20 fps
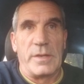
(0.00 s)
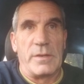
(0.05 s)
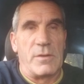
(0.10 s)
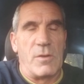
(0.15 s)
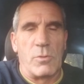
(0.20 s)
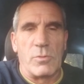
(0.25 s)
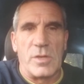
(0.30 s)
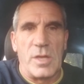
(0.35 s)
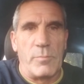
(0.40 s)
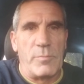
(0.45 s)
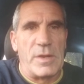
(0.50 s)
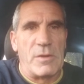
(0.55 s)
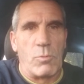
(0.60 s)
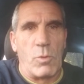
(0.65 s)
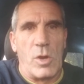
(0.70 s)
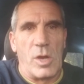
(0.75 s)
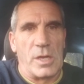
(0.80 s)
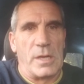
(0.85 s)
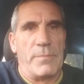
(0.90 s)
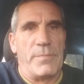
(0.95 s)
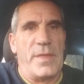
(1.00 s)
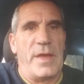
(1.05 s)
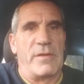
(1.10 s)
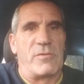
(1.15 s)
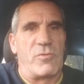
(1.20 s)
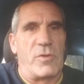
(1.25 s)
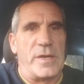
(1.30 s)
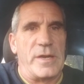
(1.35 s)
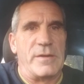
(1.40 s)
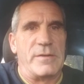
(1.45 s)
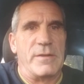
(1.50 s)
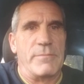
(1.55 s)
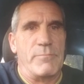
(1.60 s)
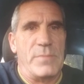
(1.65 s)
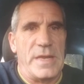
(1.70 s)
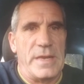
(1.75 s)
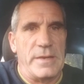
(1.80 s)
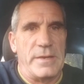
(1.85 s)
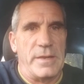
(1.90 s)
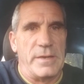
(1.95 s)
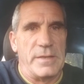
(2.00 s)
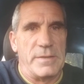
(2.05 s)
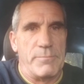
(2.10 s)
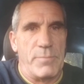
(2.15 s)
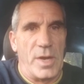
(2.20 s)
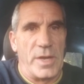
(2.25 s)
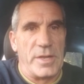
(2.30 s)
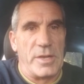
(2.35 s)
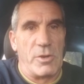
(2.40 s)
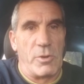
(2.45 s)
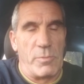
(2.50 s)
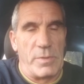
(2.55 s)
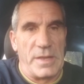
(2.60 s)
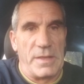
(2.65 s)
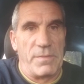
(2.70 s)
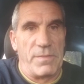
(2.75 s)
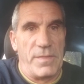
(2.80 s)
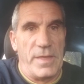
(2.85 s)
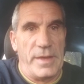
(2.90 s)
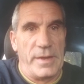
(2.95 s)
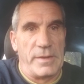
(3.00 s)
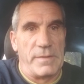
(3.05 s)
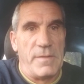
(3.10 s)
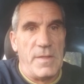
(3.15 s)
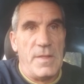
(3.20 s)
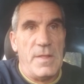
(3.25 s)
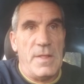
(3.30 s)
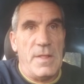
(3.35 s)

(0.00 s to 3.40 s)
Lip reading: and don't get me wrong, I'm not trying to demean anybody or anything.